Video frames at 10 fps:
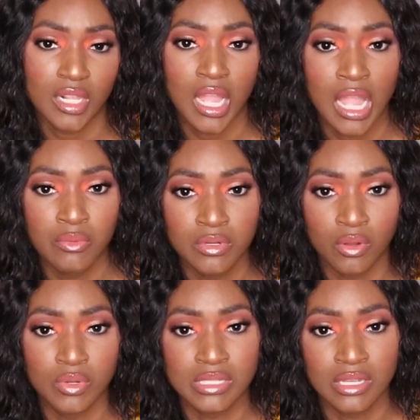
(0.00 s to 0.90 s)
I would
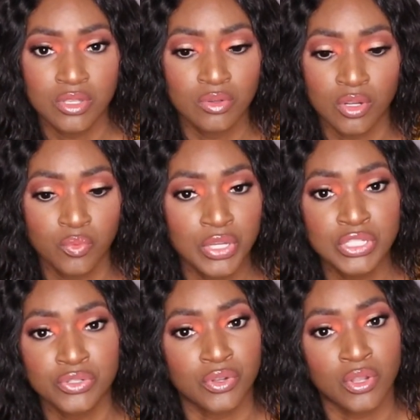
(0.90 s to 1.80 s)
always tell you her
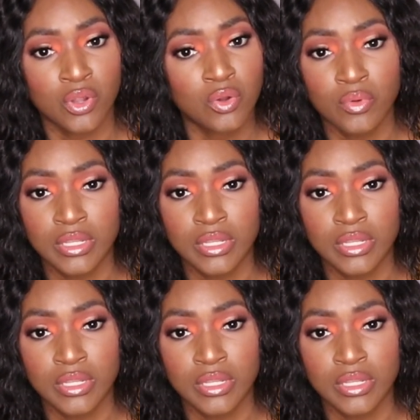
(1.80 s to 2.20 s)
wigs are a go,